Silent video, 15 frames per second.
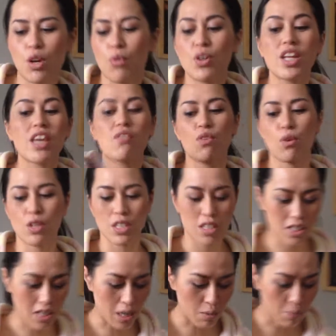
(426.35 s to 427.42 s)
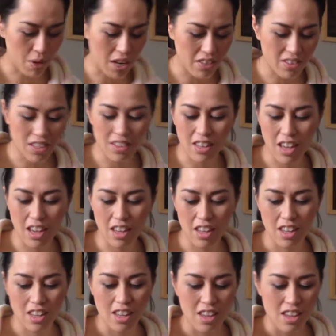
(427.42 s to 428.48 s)
I want everyone to celebrate that they
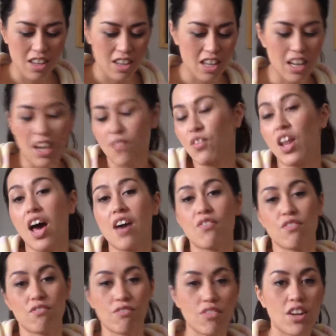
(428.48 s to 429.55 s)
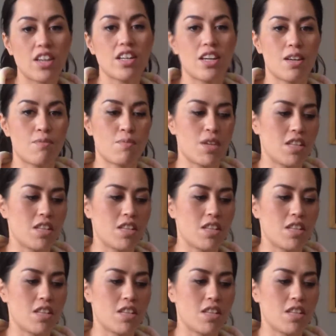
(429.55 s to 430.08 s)
can have life and freedom,